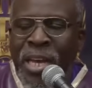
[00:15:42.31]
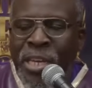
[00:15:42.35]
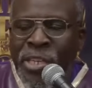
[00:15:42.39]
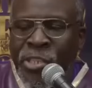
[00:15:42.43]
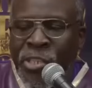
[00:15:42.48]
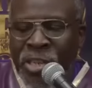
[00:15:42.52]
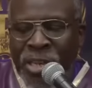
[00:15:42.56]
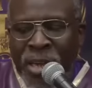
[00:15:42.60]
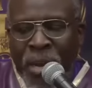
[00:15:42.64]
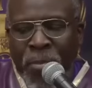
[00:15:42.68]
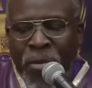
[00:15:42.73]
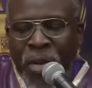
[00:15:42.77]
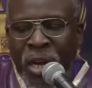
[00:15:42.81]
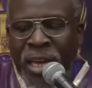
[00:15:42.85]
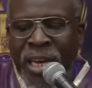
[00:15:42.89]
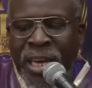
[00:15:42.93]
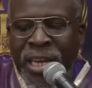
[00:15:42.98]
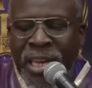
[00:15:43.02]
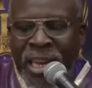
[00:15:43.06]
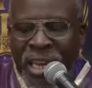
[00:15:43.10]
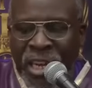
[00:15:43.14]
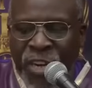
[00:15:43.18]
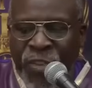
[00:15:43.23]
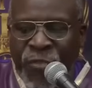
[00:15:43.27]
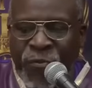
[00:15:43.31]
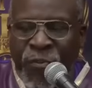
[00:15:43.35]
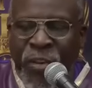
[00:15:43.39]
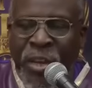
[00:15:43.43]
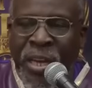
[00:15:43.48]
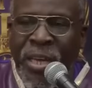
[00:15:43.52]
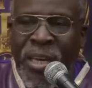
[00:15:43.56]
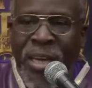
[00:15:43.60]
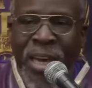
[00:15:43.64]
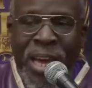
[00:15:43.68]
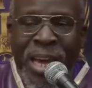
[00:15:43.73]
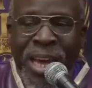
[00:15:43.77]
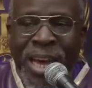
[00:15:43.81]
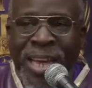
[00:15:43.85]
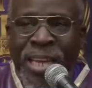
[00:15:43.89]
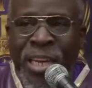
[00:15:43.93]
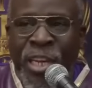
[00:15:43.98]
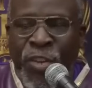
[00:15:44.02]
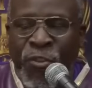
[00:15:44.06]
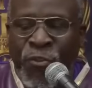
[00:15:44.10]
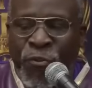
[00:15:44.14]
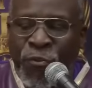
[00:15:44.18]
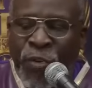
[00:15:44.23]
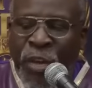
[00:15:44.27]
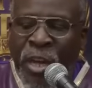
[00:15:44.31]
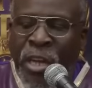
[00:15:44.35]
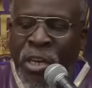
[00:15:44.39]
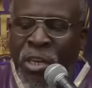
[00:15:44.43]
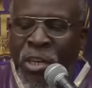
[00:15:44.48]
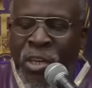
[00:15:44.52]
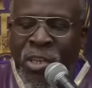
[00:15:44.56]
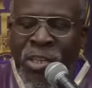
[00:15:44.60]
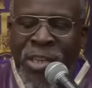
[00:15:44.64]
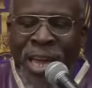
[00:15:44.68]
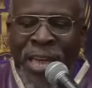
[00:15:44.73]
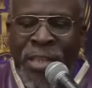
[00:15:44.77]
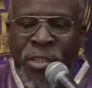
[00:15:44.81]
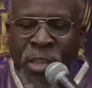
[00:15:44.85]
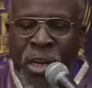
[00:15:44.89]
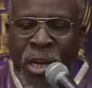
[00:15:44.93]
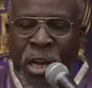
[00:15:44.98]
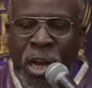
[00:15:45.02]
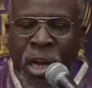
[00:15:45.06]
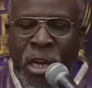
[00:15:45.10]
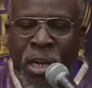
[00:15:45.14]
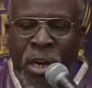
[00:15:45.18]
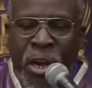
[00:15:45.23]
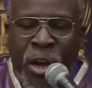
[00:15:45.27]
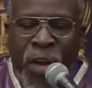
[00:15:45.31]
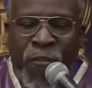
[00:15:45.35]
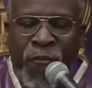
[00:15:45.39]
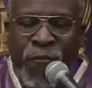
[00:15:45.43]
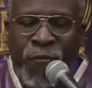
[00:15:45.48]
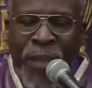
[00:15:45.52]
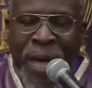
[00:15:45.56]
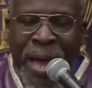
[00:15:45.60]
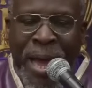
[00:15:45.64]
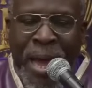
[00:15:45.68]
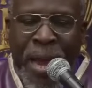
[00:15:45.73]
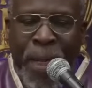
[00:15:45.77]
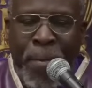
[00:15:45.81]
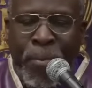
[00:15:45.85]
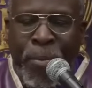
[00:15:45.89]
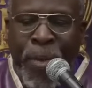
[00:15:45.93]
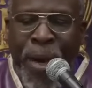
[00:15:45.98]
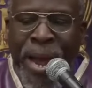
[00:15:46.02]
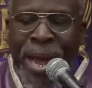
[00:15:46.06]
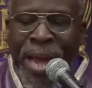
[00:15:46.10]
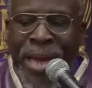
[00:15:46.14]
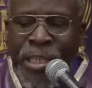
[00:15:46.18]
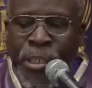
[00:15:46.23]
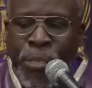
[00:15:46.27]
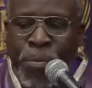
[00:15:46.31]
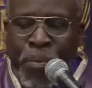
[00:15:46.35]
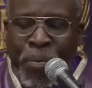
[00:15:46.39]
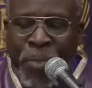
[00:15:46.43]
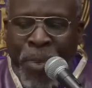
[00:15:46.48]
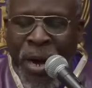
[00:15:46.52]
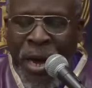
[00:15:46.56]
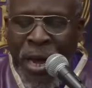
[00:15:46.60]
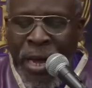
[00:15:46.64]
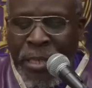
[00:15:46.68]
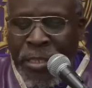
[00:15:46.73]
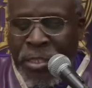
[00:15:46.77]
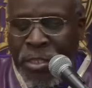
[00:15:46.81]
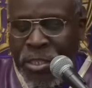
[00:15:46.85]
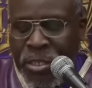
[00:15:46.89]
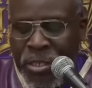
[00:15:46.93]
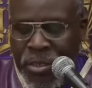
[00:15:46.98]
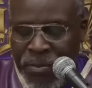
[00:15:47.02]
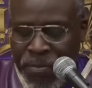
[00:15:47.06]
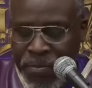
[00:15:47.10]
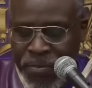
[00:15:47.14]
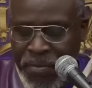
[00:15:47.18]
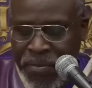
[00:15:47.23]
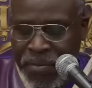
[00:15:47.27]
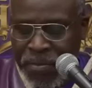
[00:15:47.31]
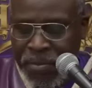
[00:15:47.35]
He said, I'm looking at his feet, and his feet look like the color of fine brass, but